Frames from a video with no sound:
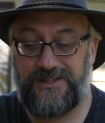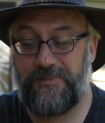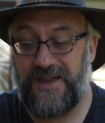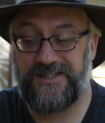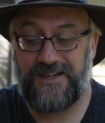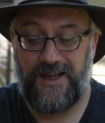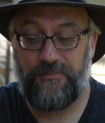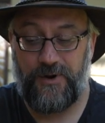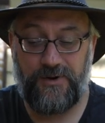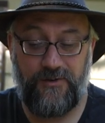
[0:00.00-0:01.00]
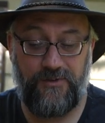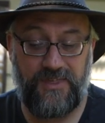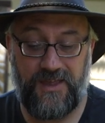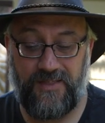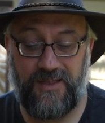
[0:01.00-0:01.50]
basically unbolt
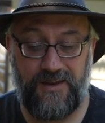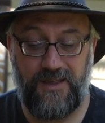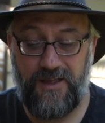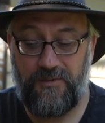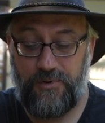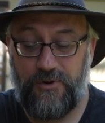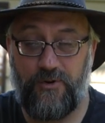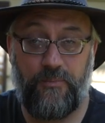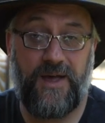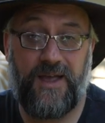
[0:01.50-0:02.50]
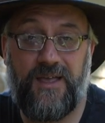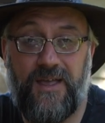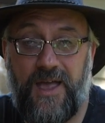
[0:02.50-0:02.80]
everything and then put it all back,